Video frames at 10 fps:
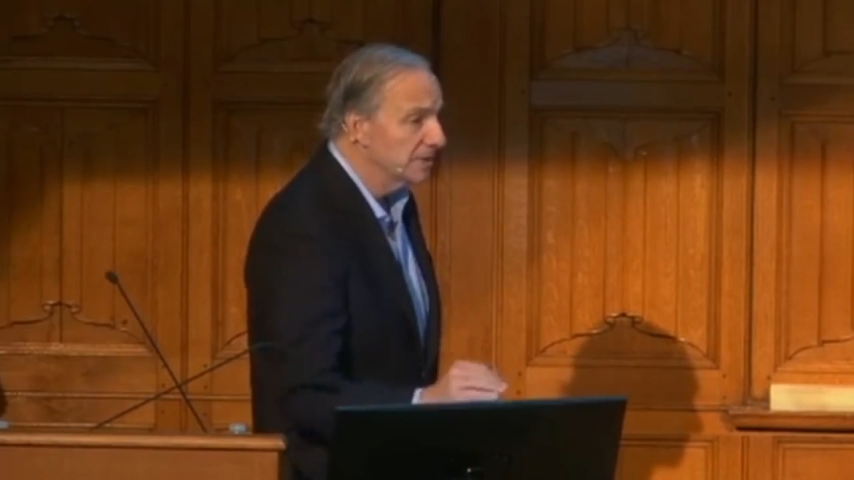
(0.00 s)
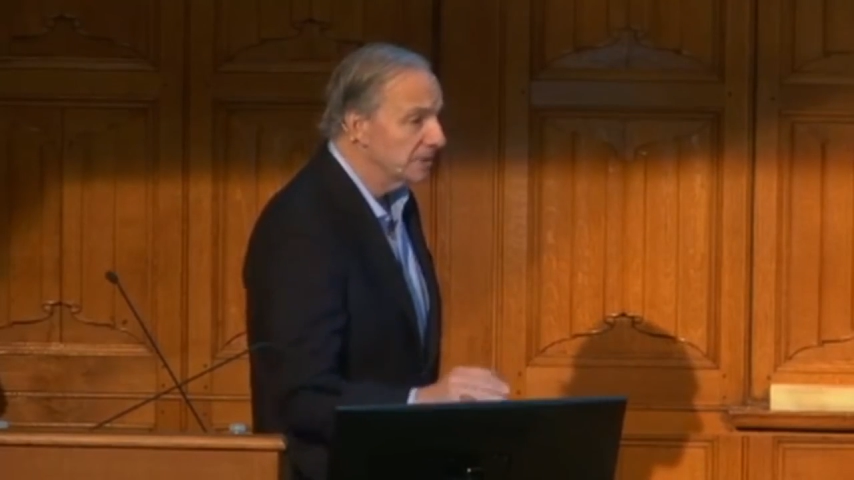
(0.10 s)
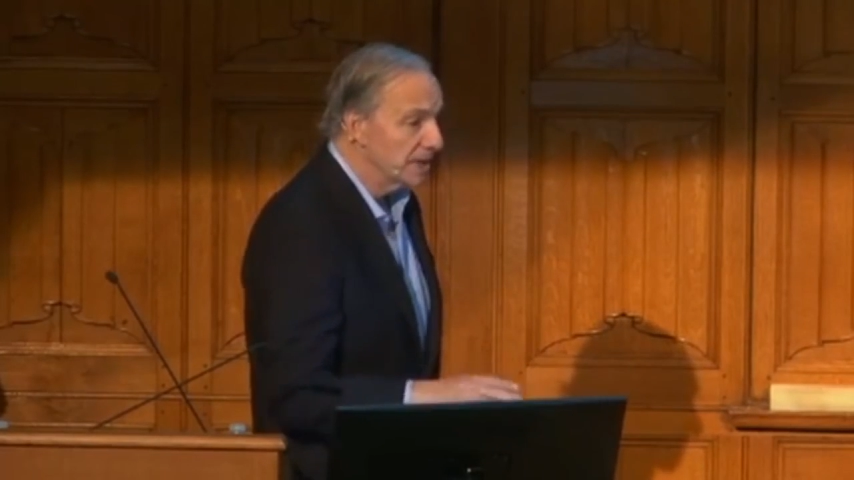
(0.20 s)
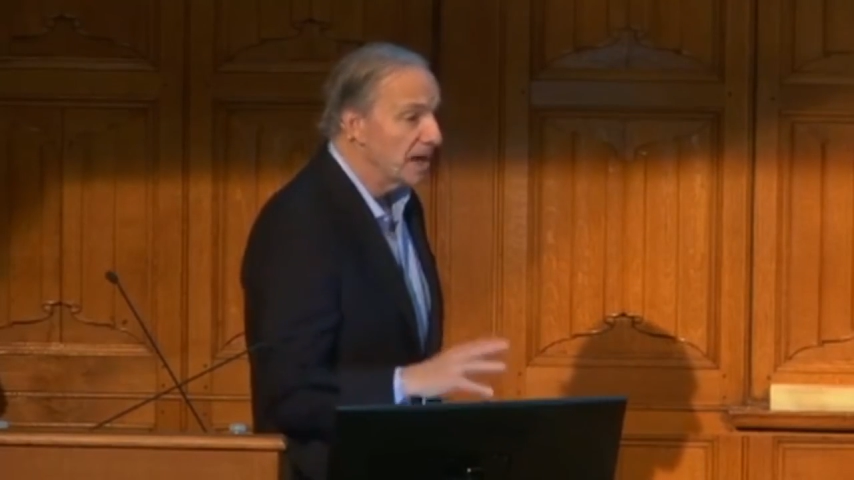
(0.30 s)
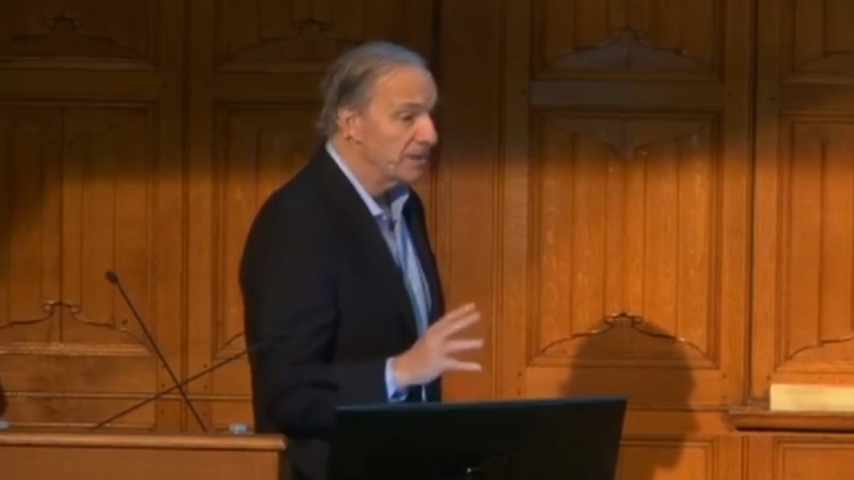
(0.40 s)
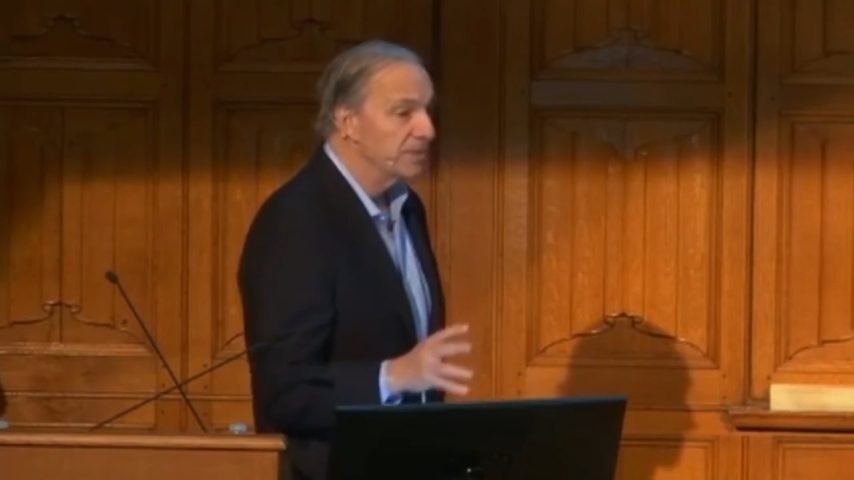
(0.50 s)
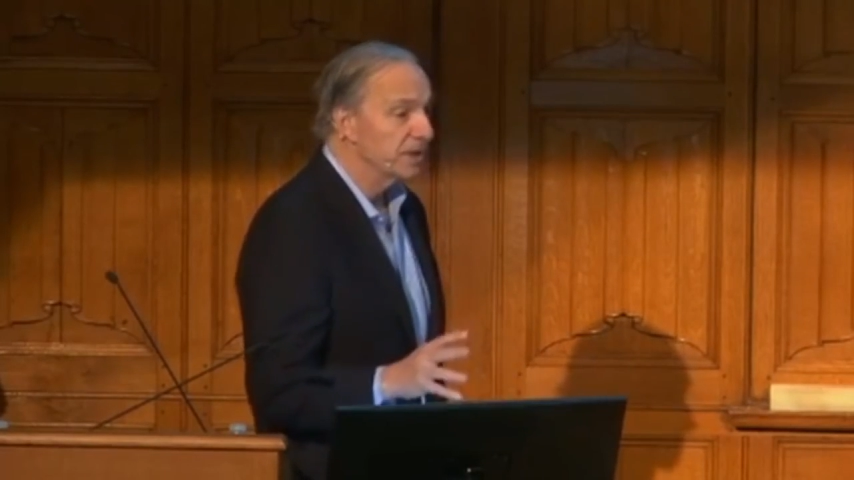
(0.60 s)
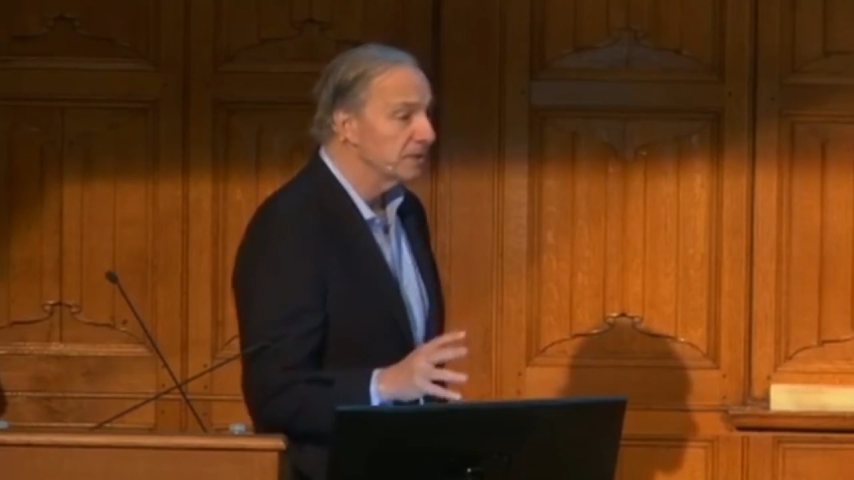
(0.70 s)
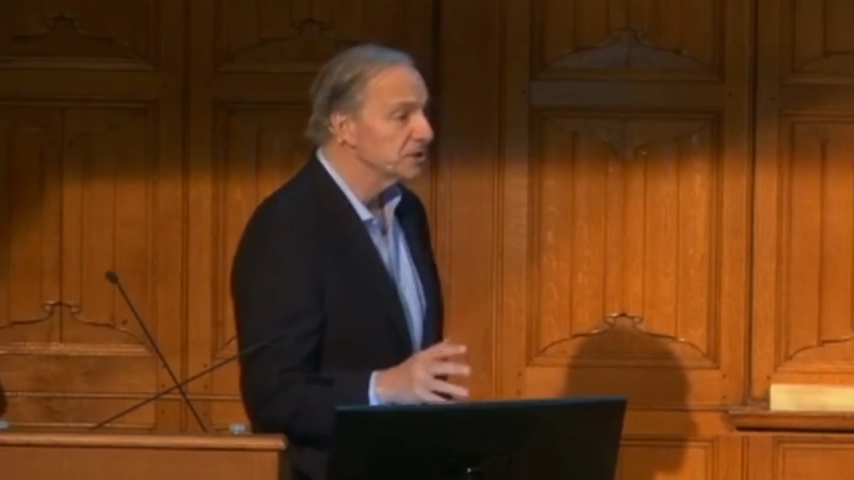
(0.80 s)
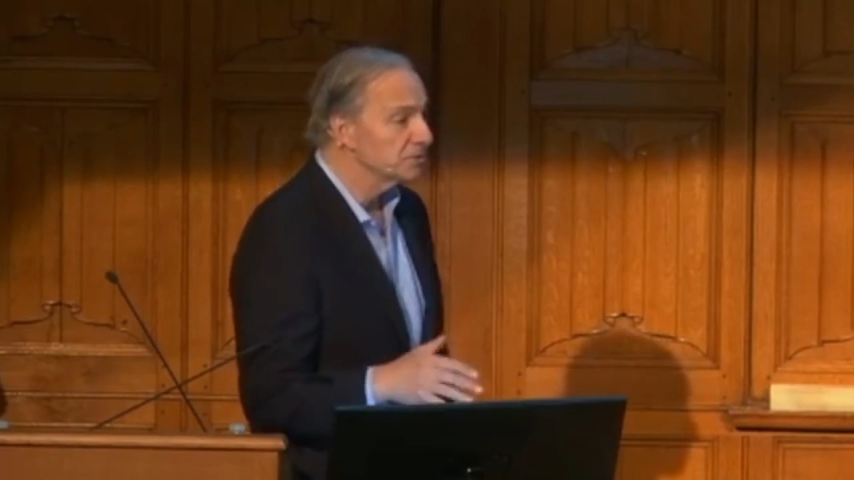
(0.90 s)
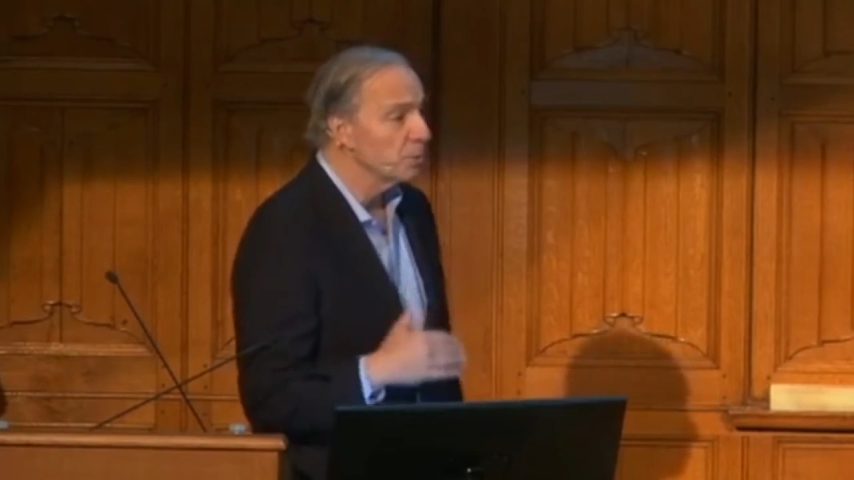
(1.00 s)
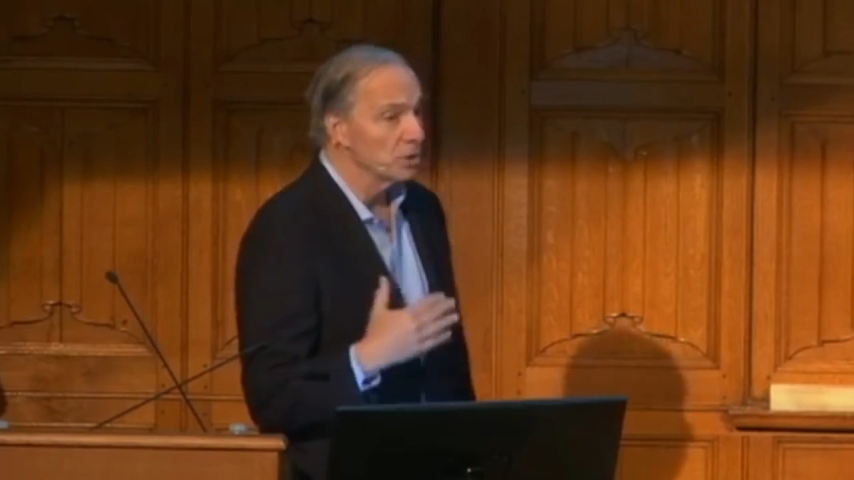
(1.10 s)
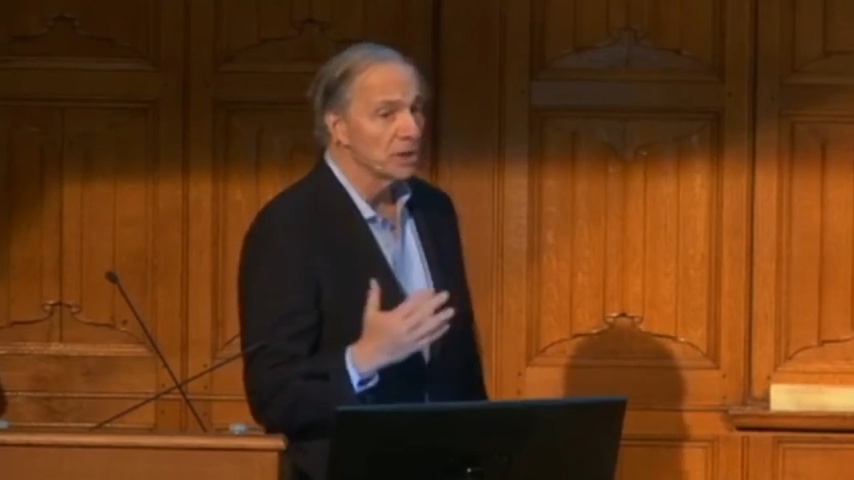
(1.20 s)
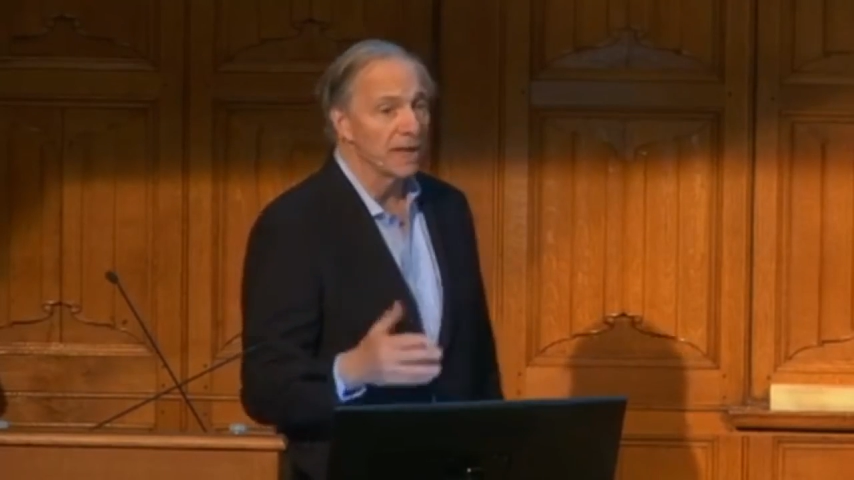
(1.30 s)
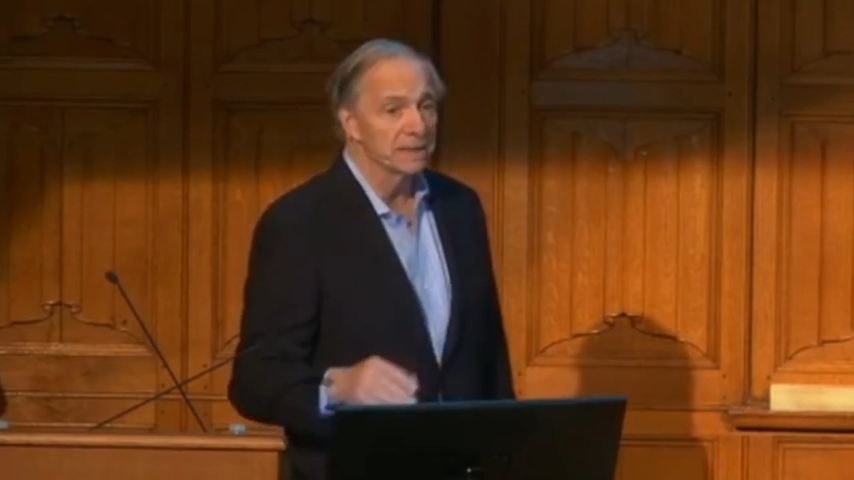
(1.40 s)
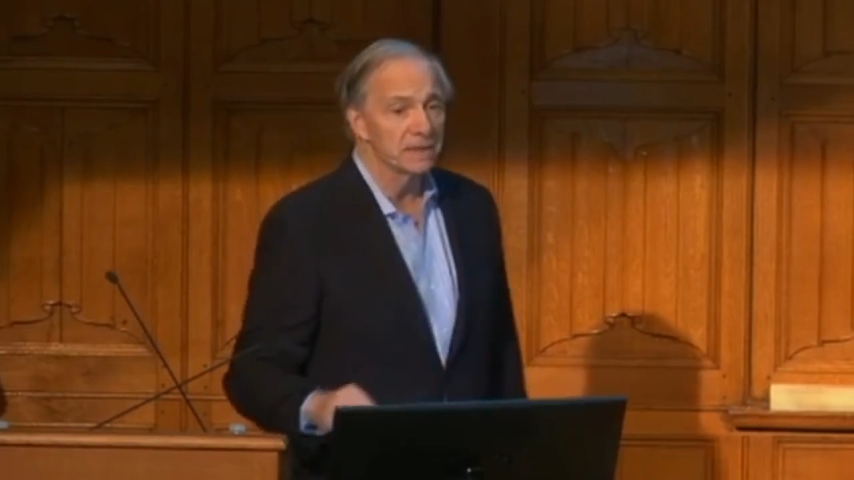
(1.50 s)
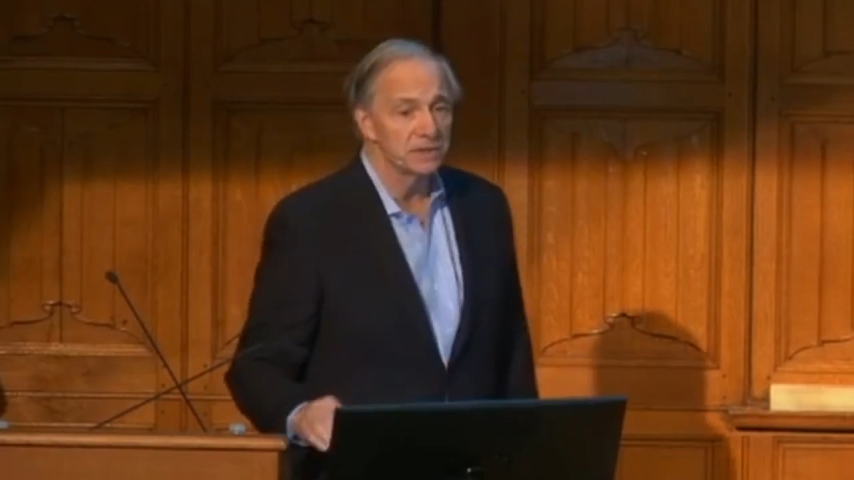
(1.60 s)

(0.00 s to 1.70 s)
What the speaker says: then I think it's more likely